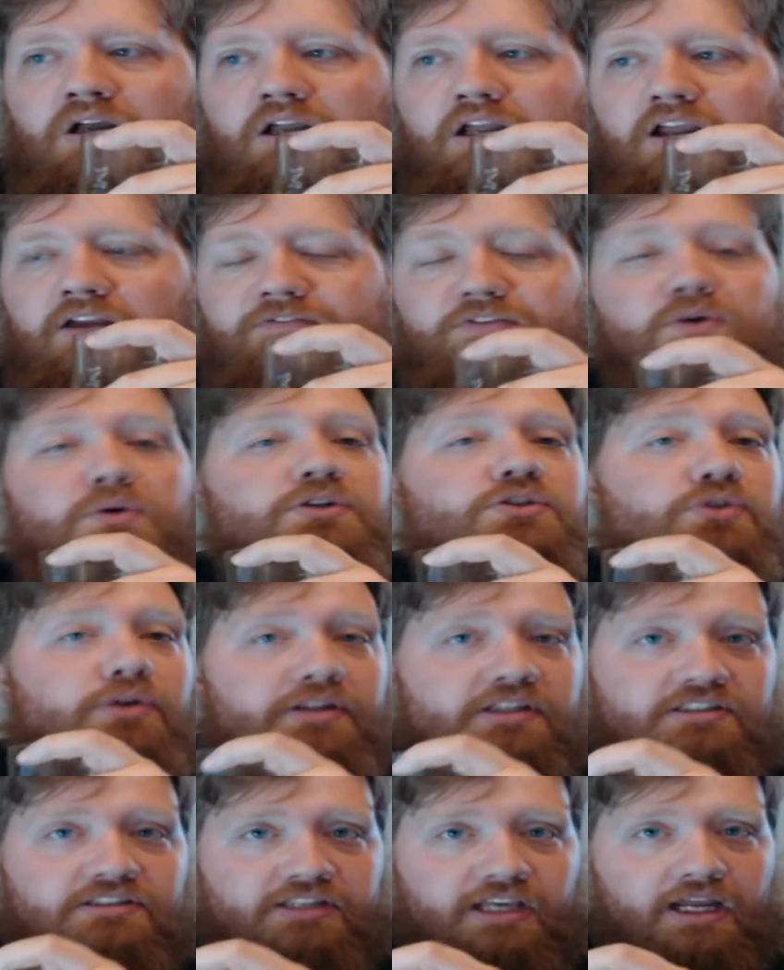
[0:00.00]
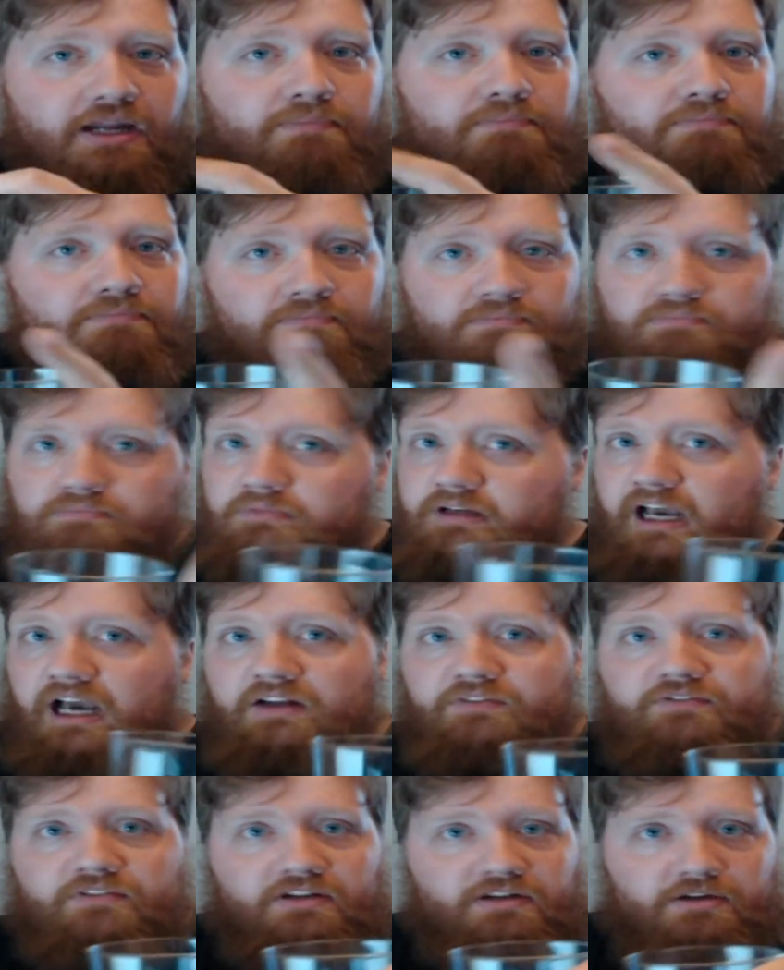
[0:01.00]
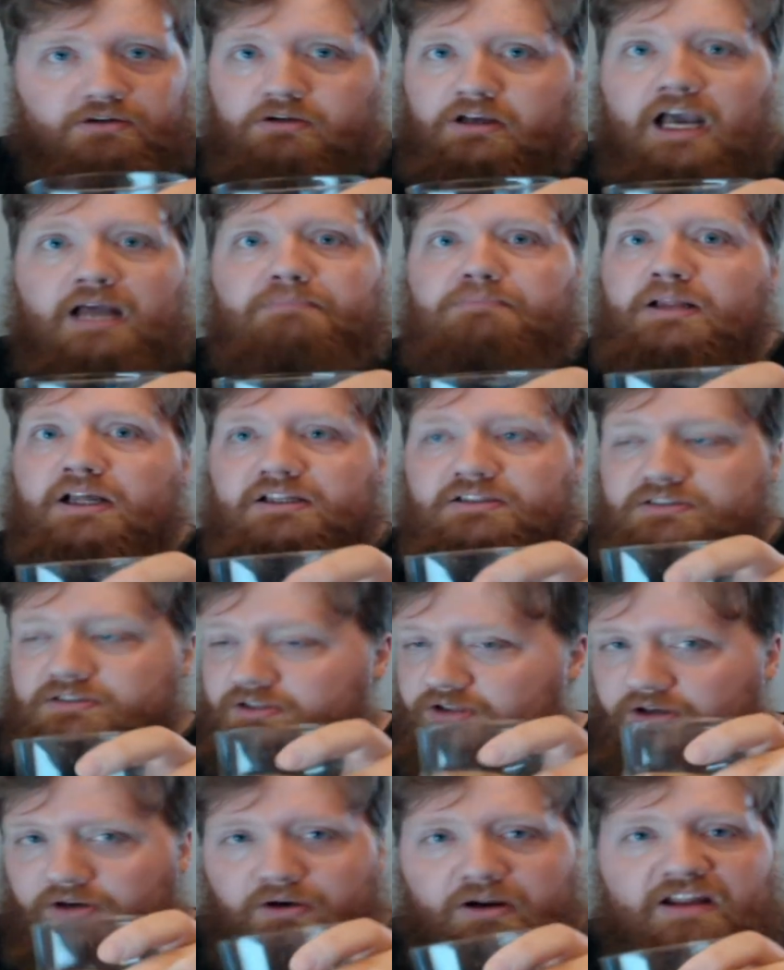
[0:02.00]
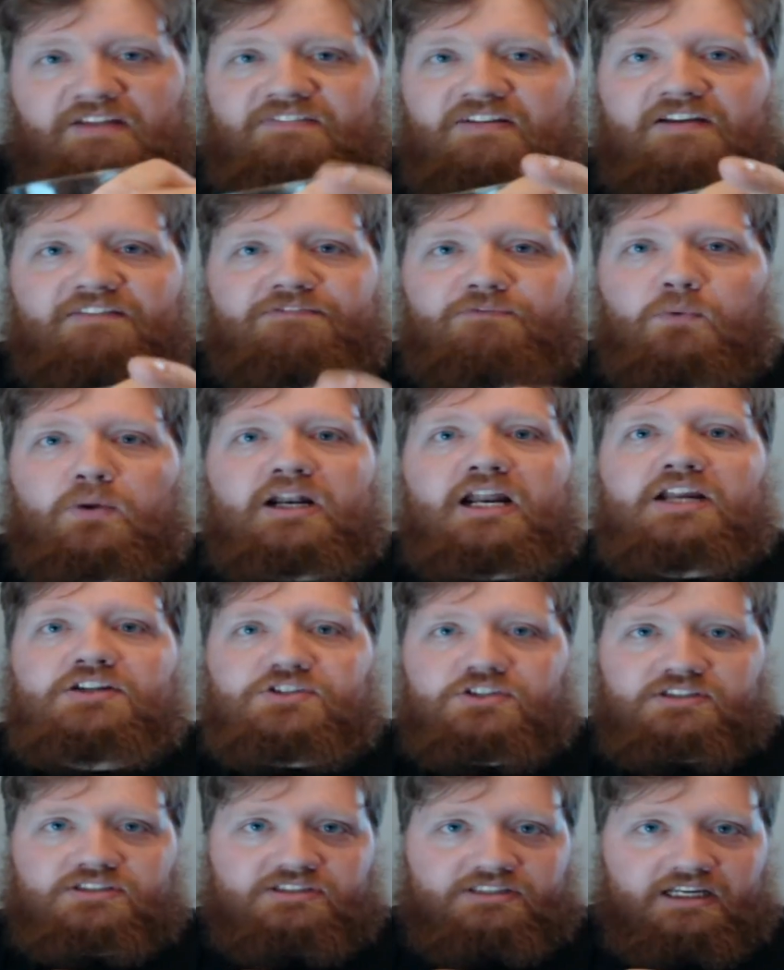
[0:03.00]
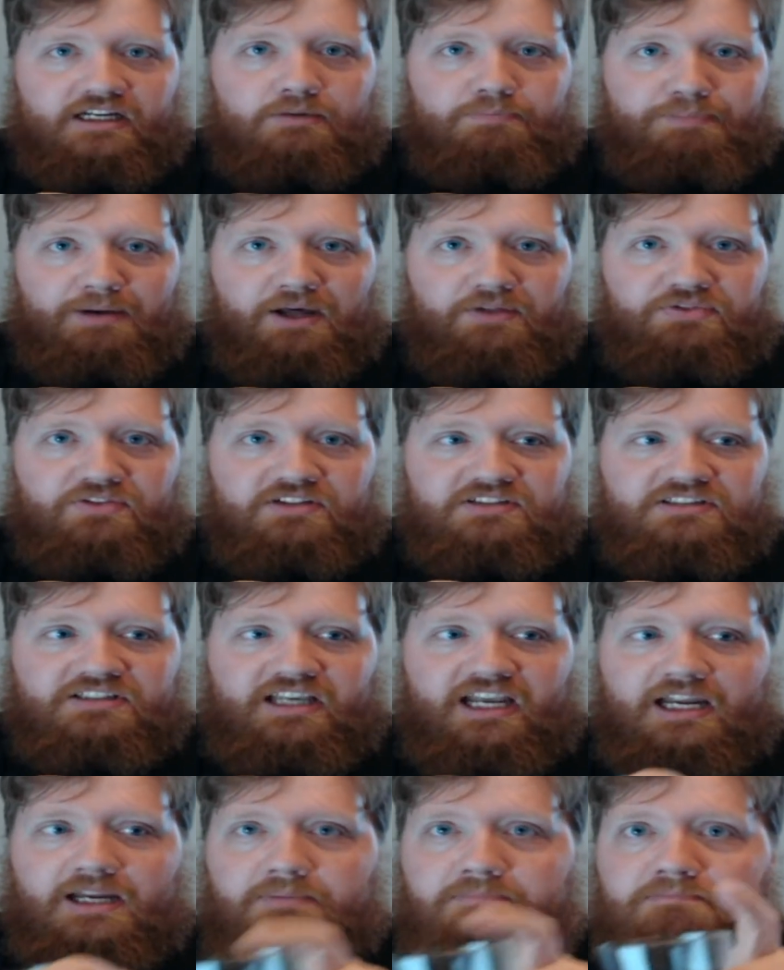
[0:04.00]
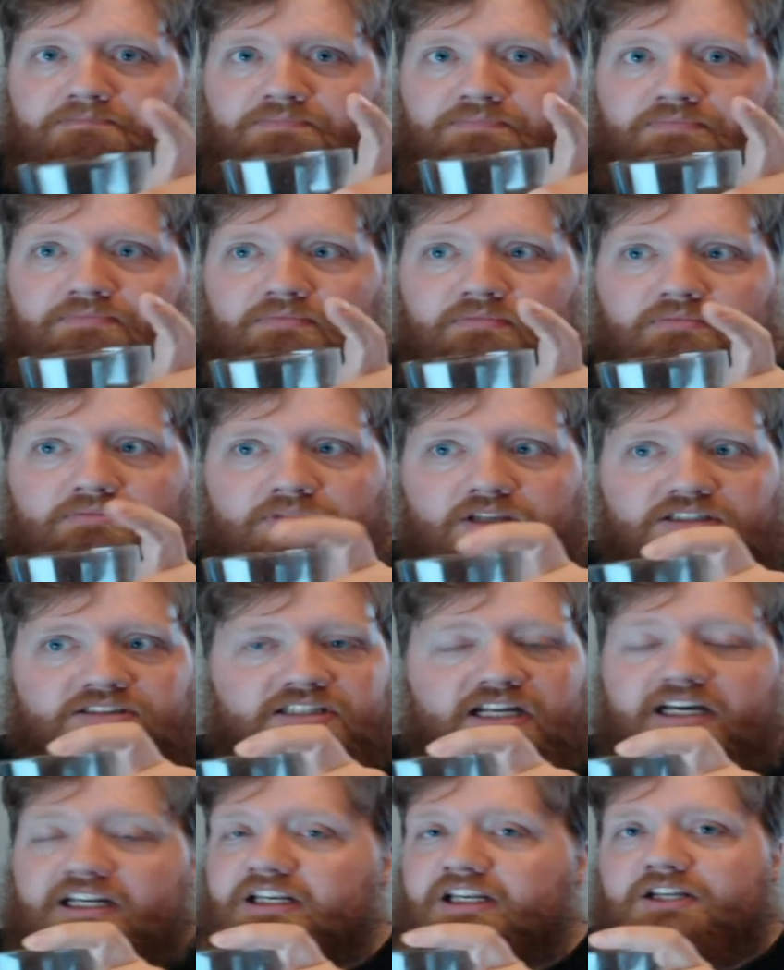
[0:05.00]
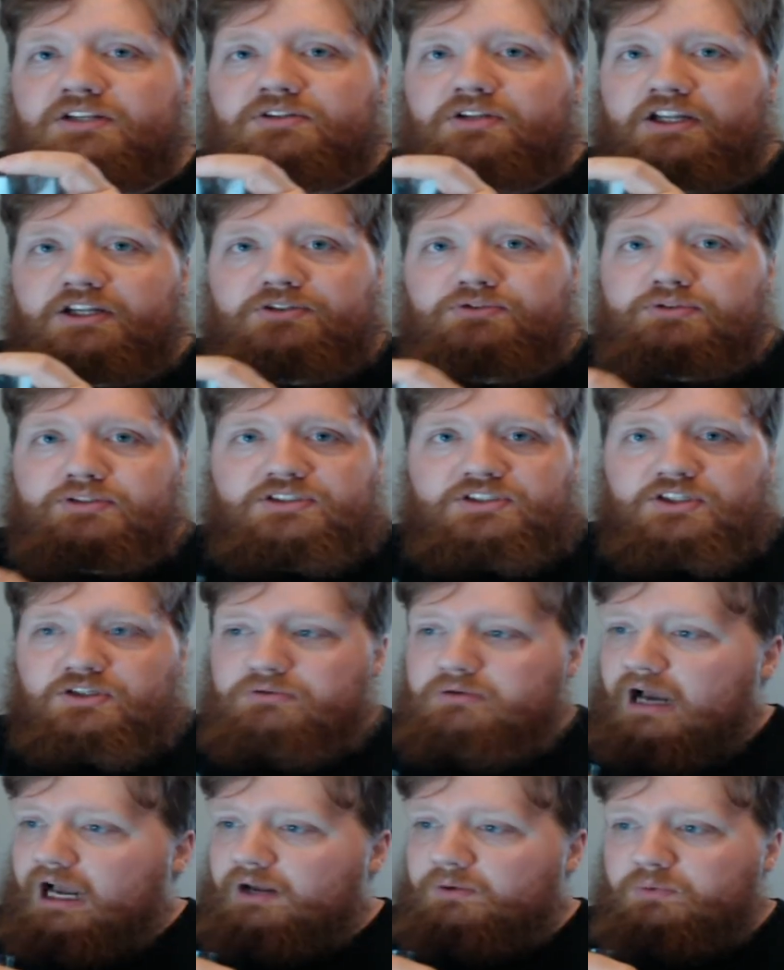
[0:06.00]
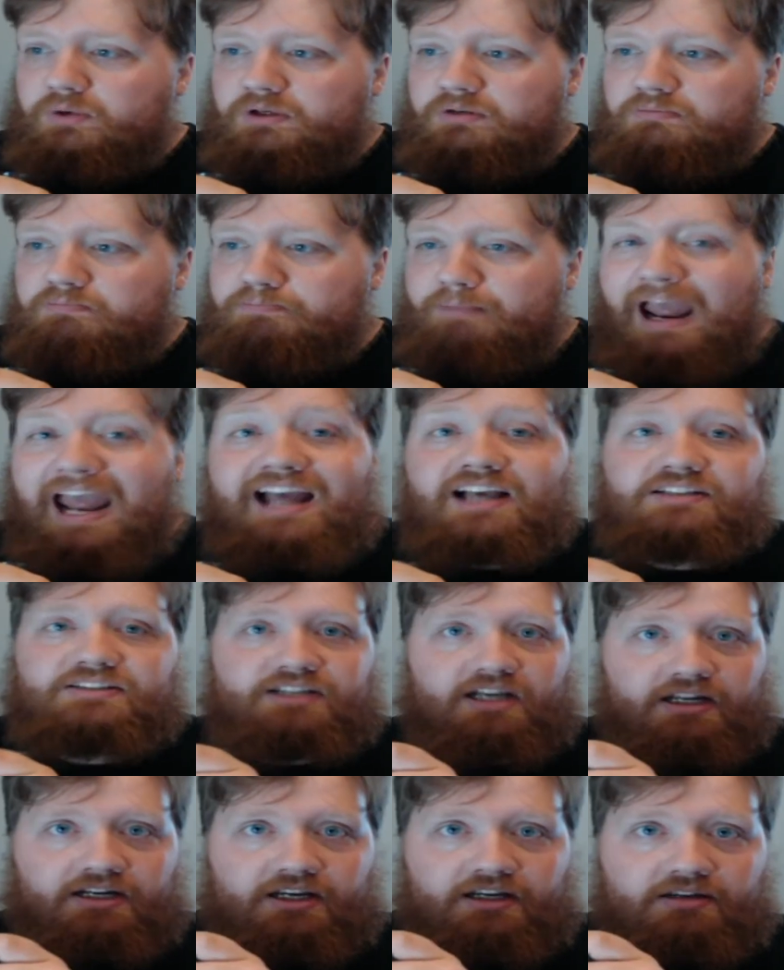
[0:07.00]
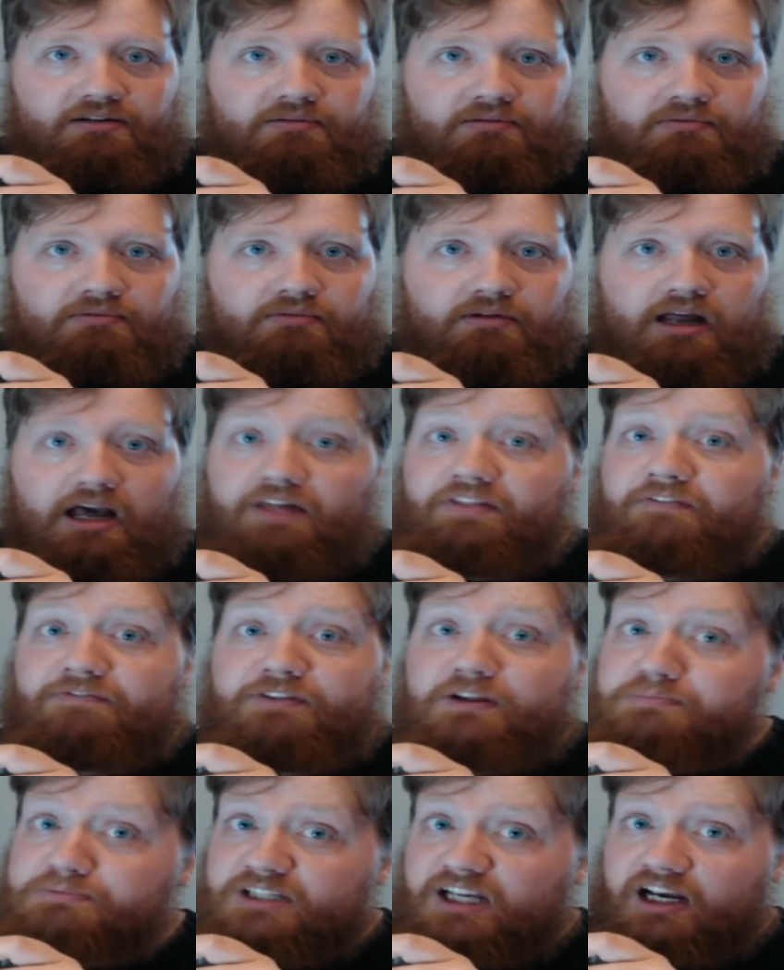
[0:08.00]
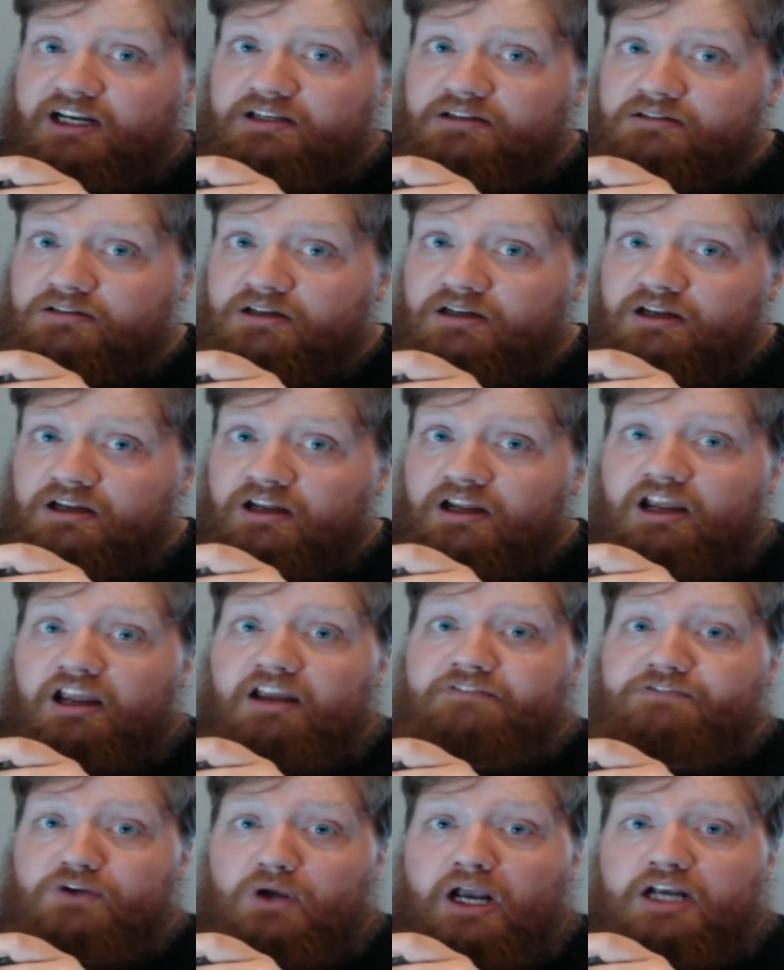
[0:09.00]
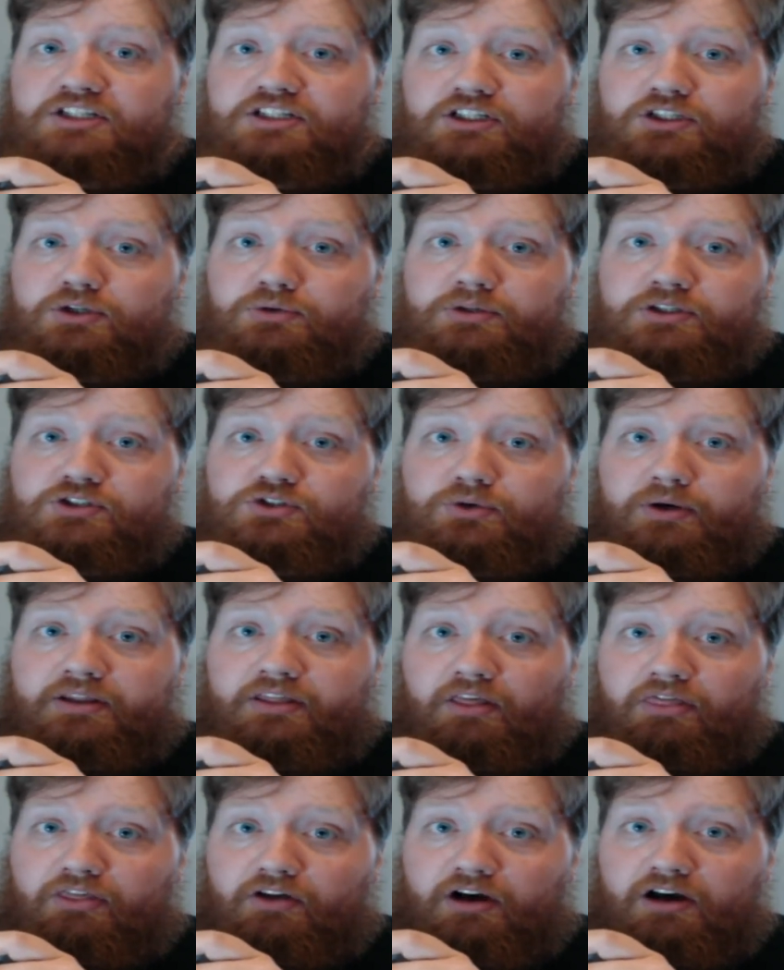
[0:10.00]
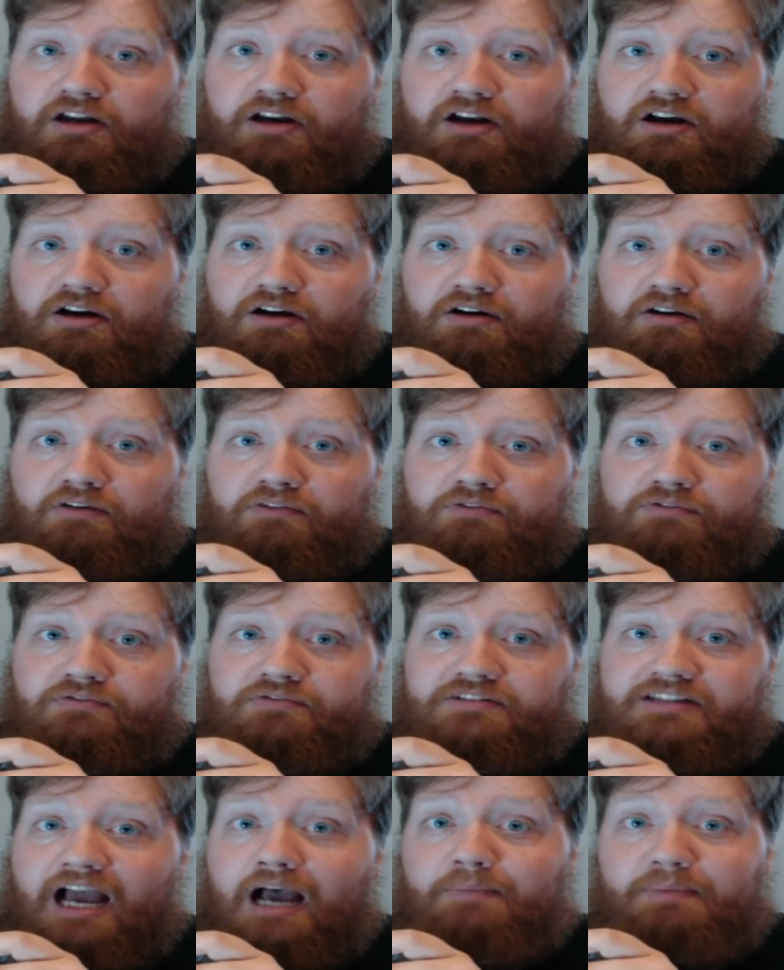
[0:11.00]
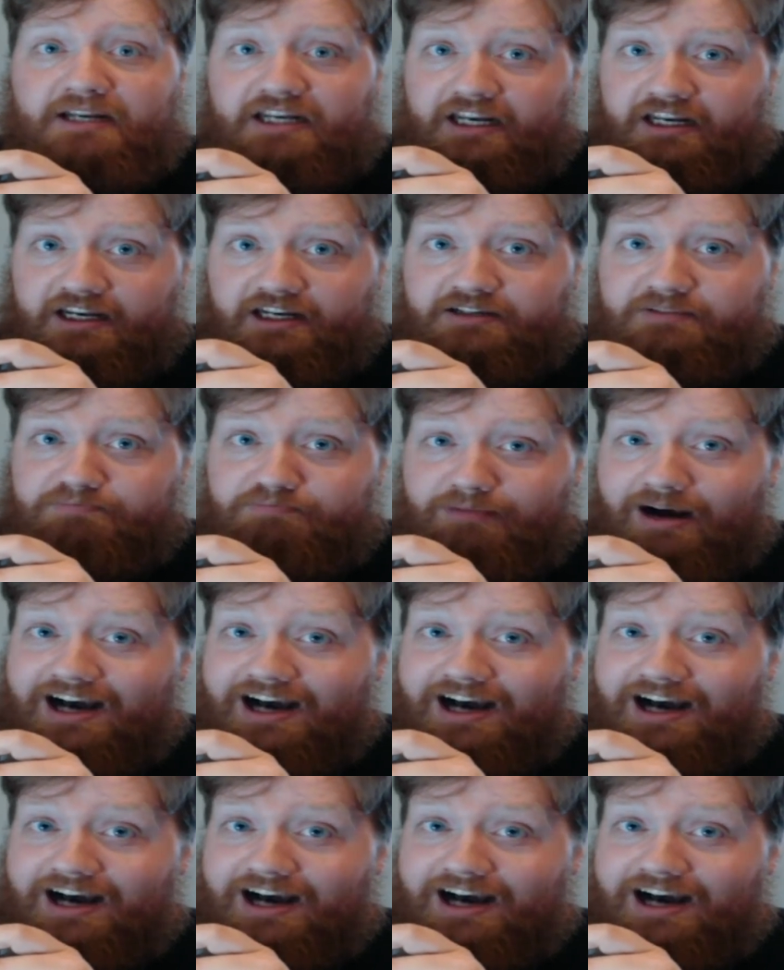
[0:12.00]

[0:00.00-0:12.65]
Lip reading: if you enjoy this game, God bless. You know, if what I just said about this game does not interest you, I would pass on it. On the flip side, if you actually do enjoy the thought of dominating